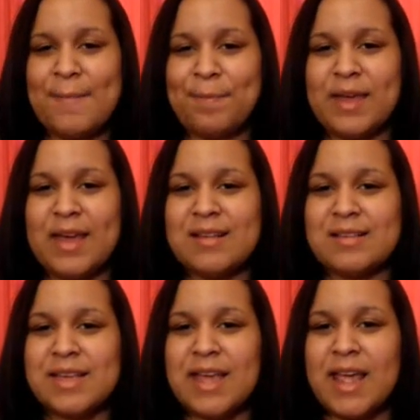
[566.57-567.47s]

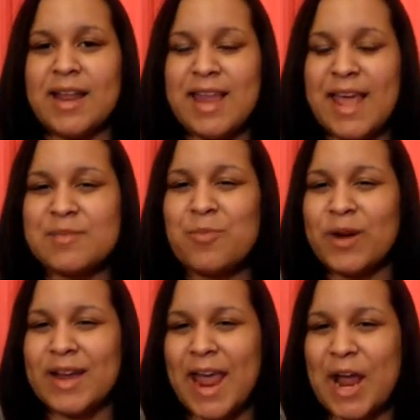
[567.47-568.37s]
because it takes more
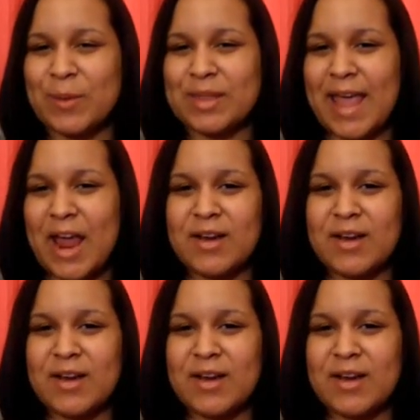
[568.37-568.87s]
care with the hair.